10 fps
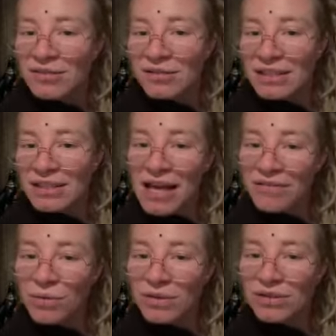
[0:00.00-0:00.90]
doesn't
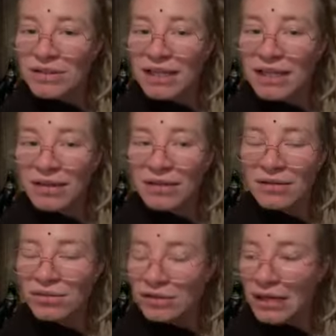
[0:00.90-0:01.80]
have no one to say
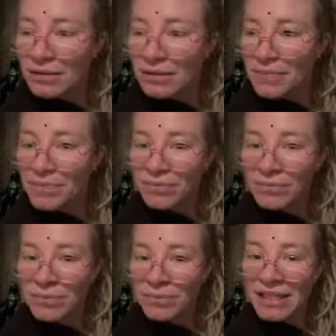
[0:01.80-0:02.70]
to tell them,
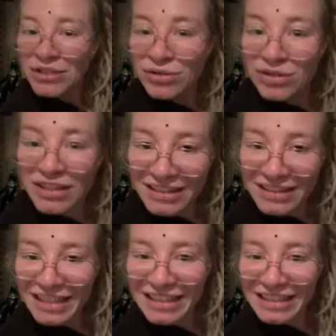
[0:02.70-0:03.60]
but they do the
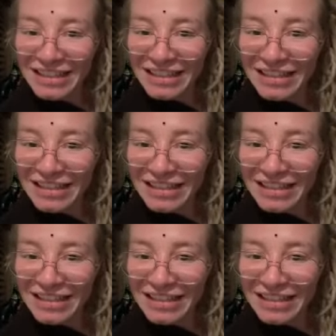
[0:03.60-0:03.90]
thing,